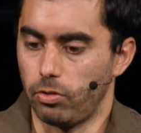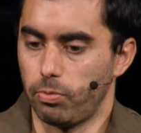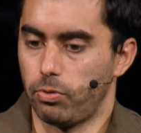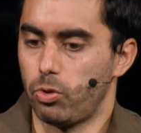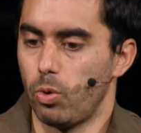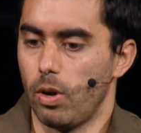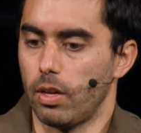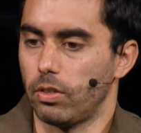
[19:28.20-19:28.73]

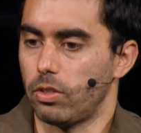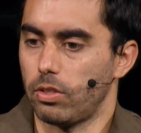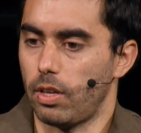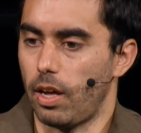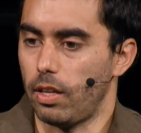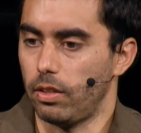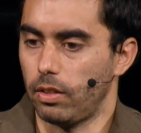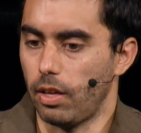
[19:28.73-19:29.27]
truly
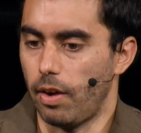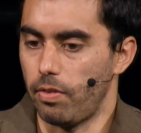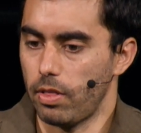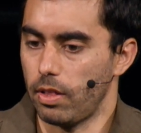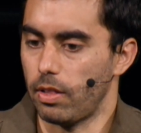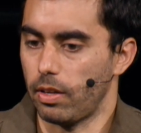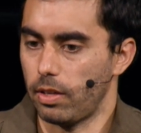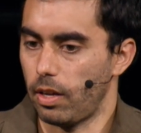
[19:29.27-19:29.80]
understand
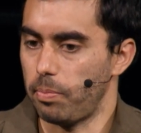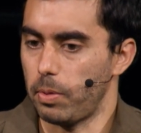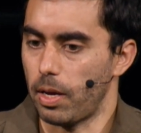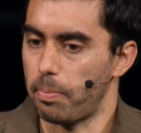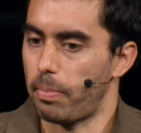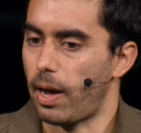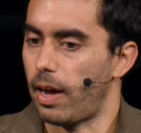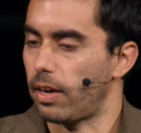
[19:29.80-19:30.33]
everything that can be
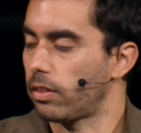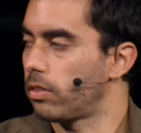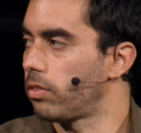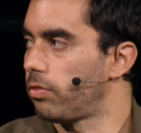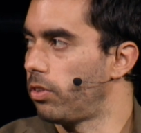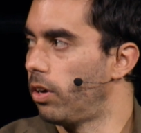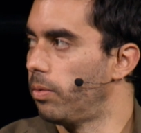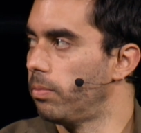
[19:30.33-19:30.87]
unpacked
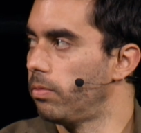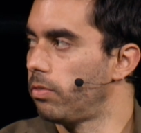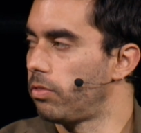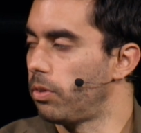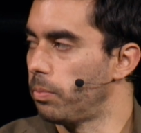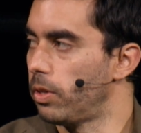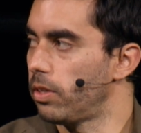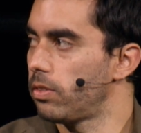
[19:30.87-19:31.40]
from
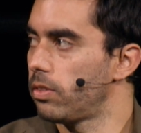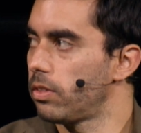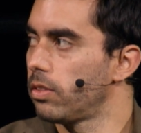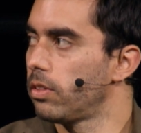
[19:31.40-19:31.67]
this.